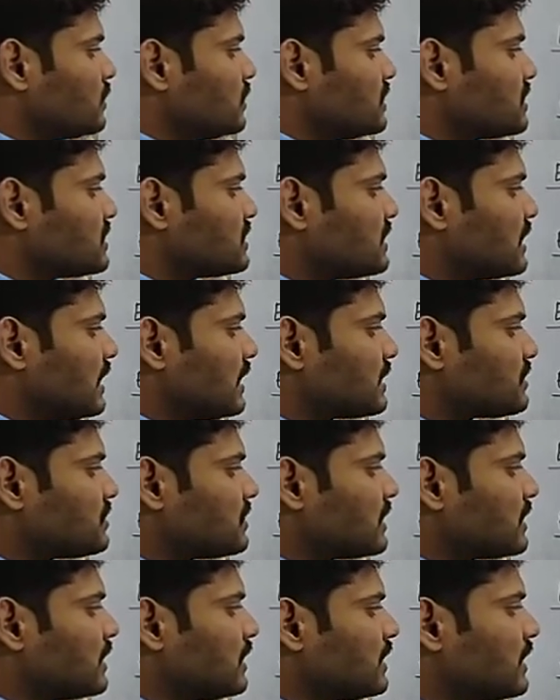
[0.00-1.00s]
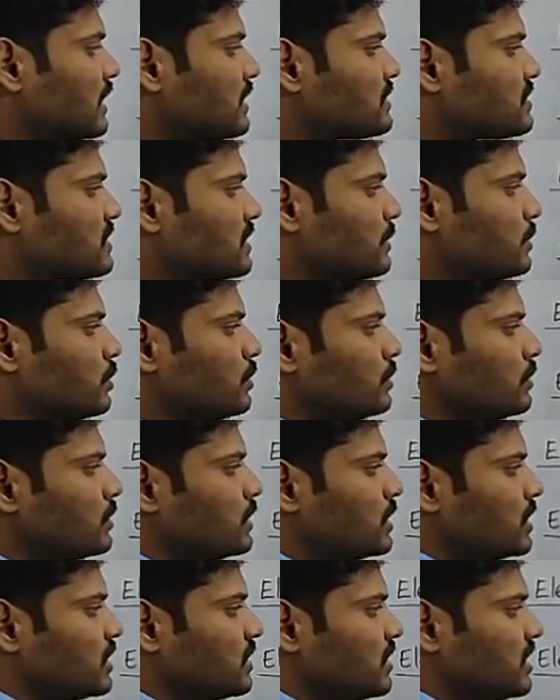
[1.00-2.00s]
This is electrically unstable.
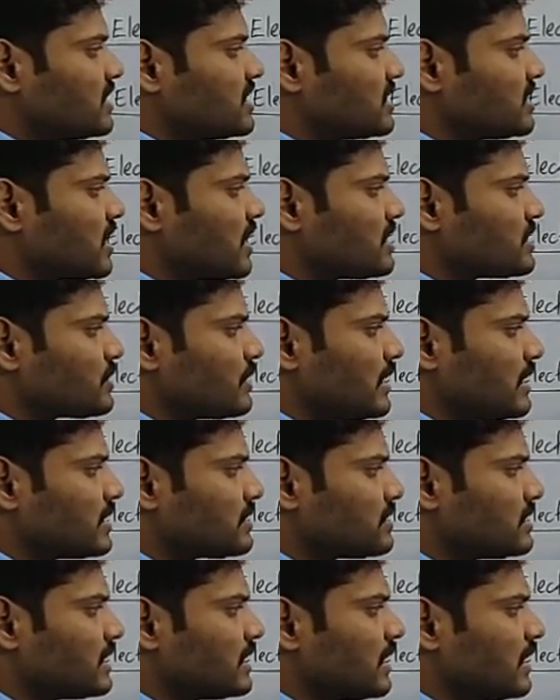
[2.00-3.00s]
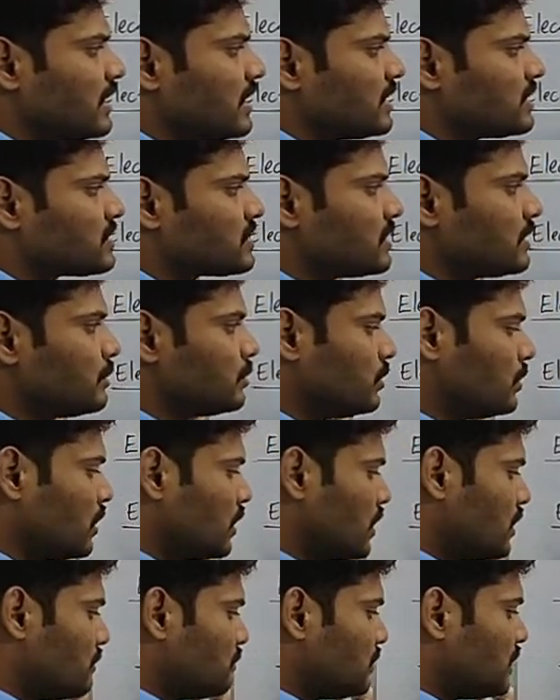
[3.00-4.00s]
This is also electrically unstable.
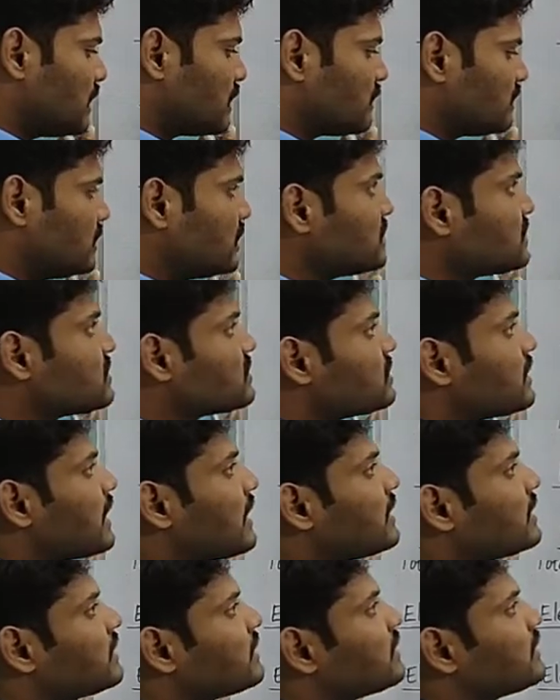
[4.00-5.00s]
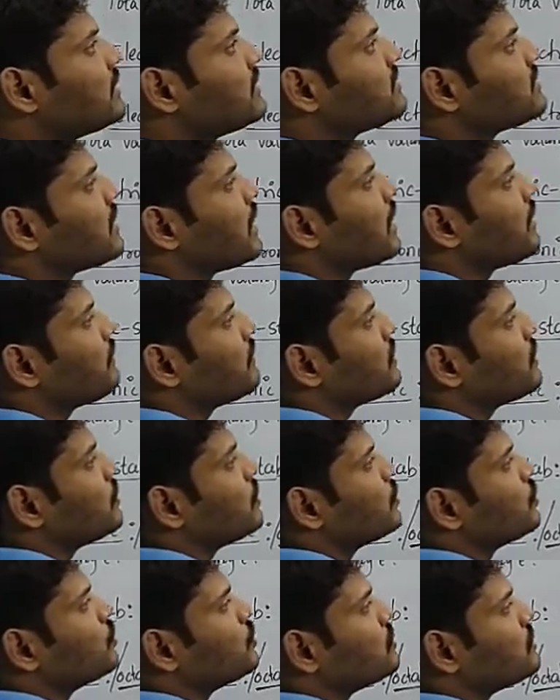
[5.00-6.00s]
But this radical is having
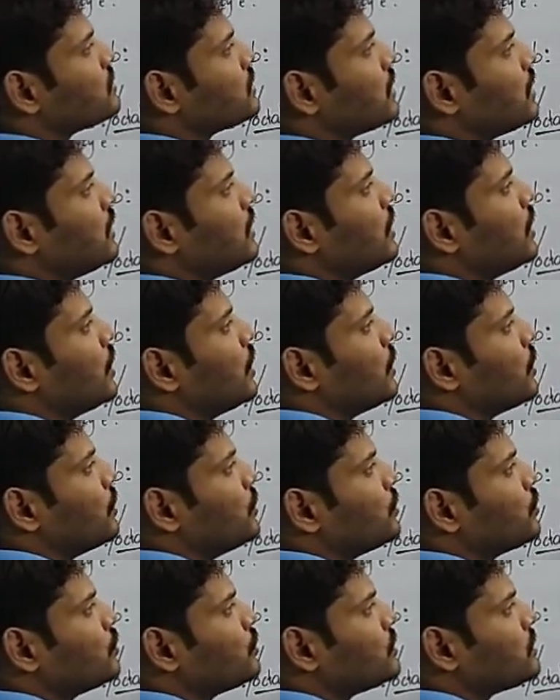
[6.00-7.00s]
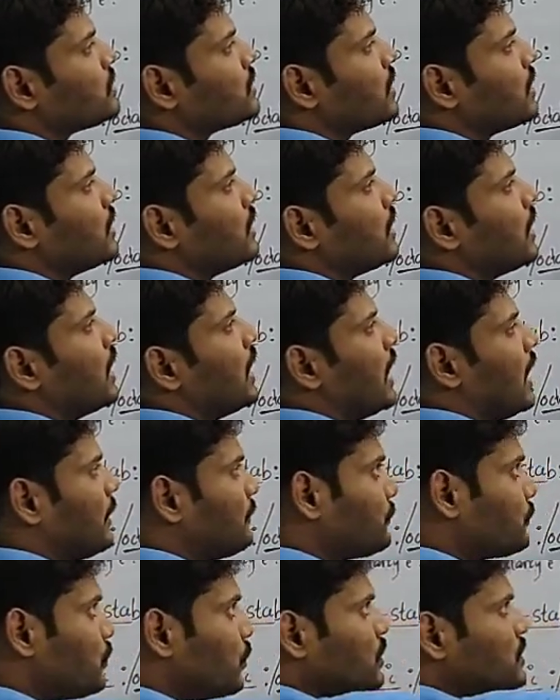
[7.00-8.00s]
neutral.
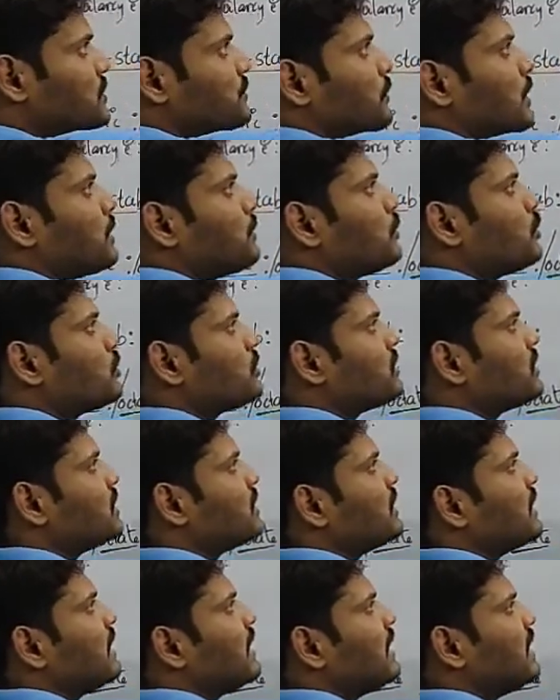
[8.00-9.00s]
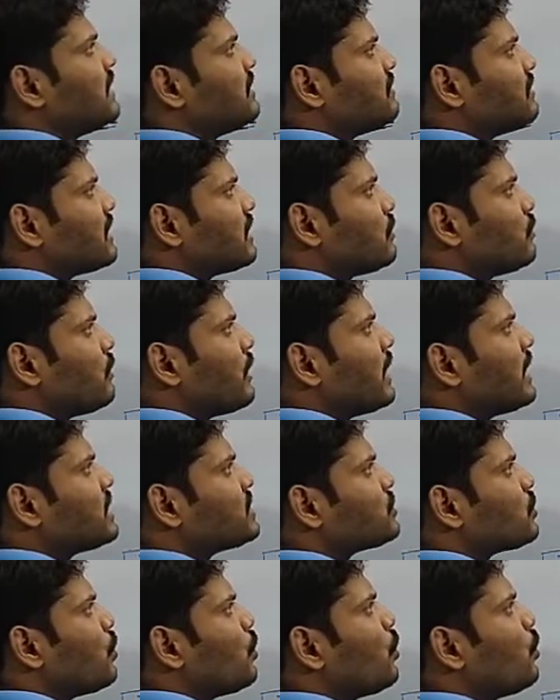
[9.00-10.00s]
Of course, one more thing, it
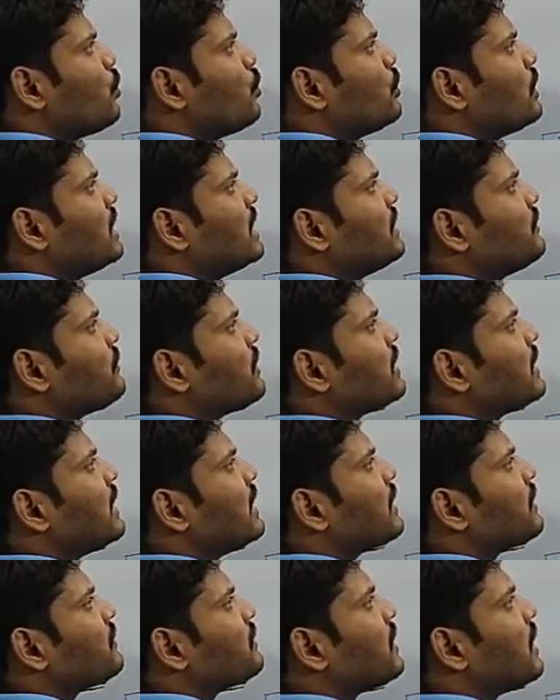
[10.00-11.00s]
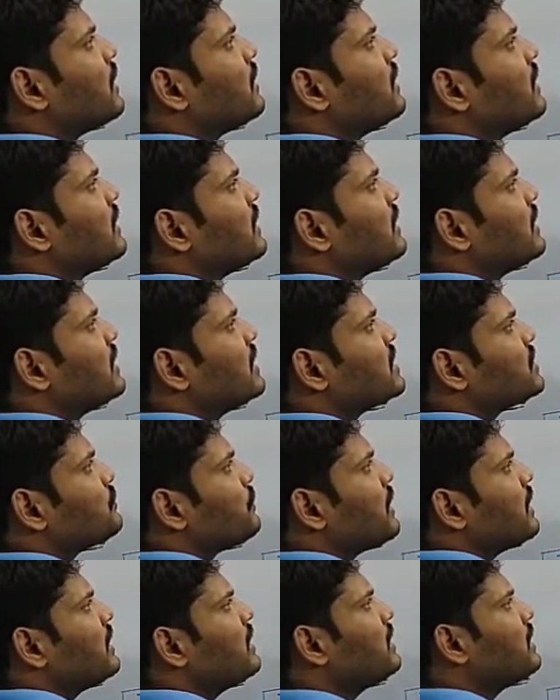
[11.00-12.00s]
requires only 1 electron. It is
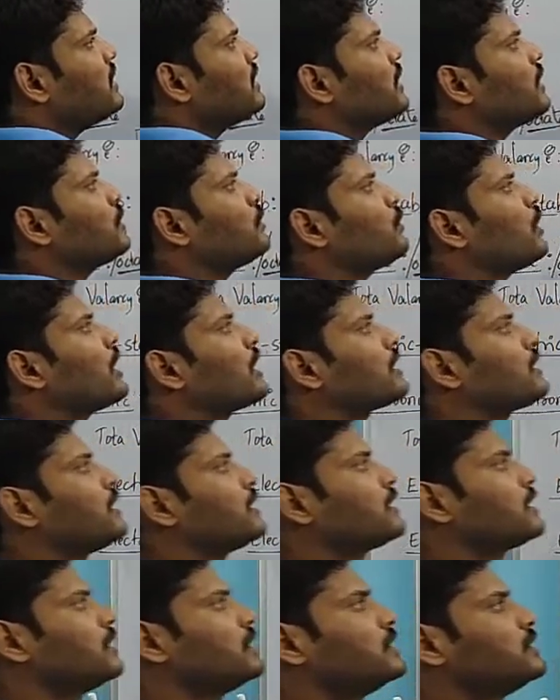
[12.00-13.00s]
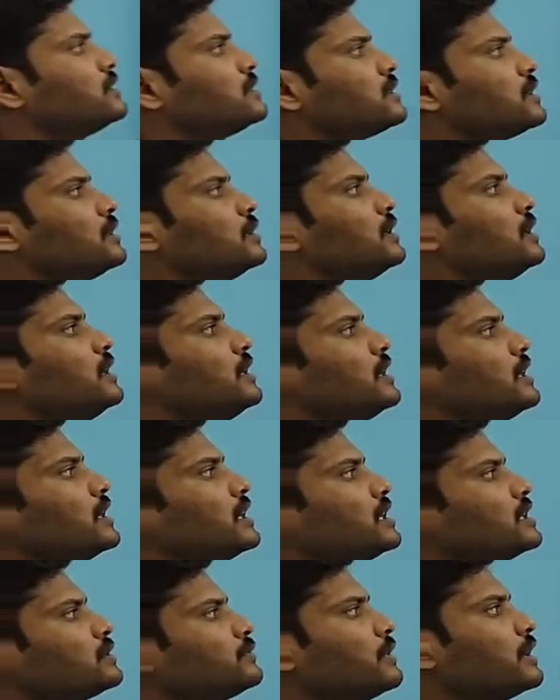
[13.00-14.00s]
very near to octet condition. Which